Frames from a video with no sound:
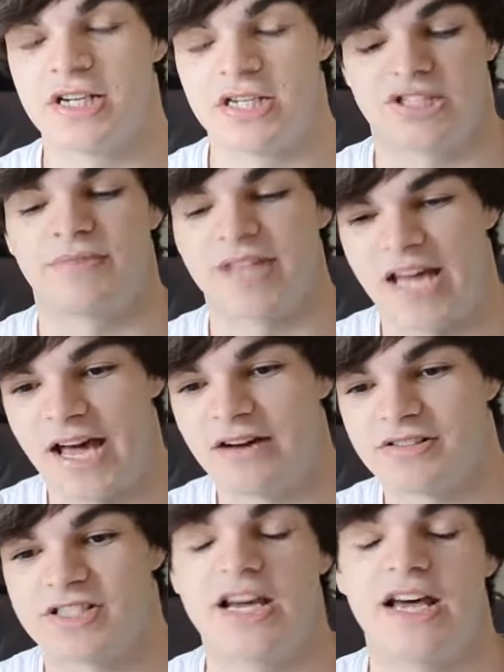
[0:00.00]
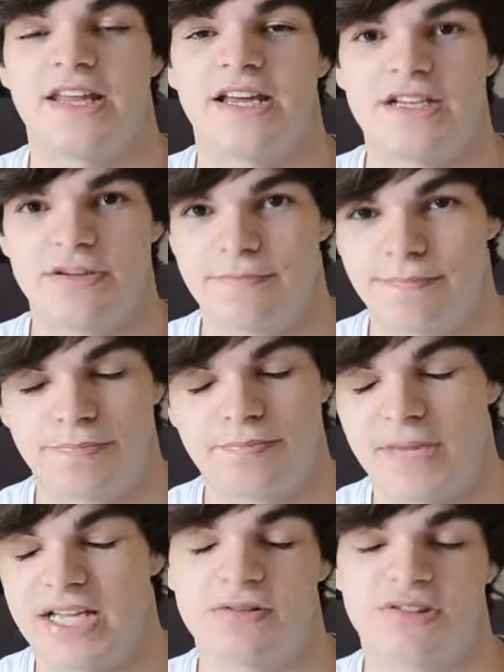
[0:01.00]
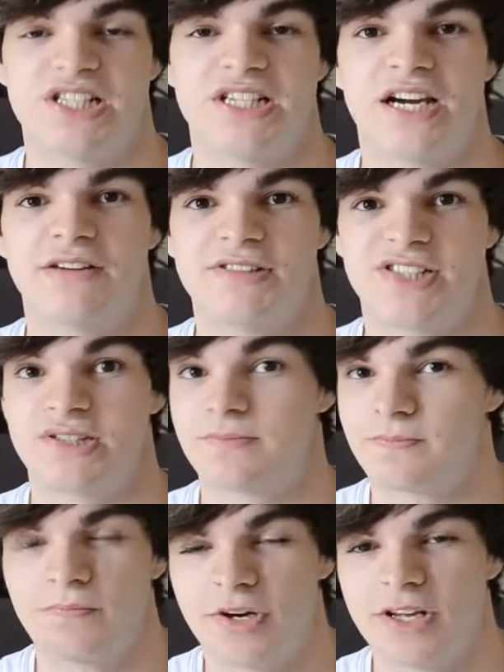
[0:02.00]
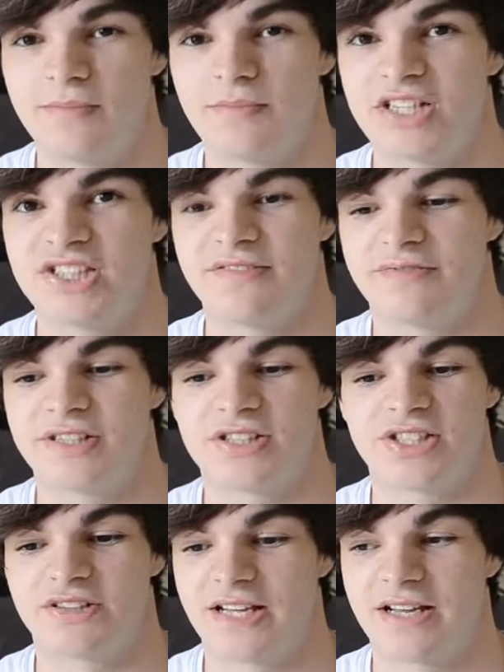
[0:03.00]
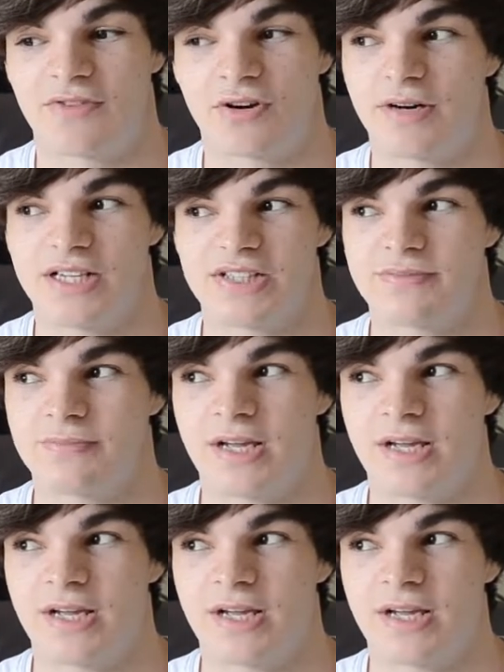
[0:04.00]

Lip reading: summon that out, and then you make your CDI, which is pretty impressive considering it requires